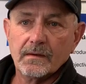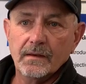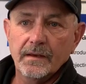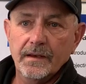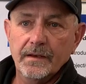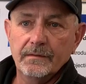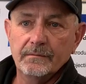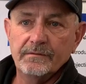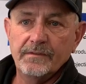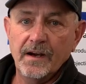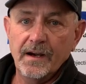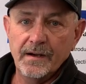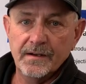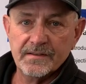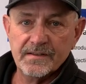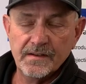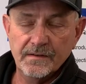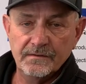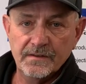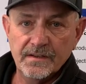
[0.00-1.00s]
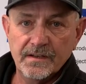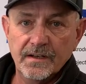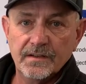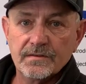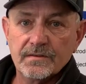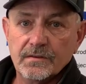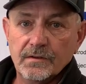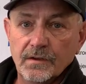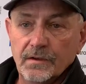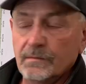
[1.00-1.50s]
and fire activity
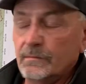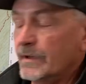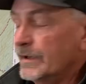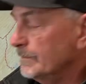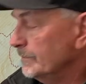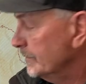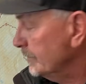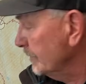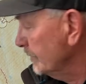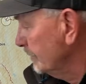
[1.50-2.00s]
gets good, then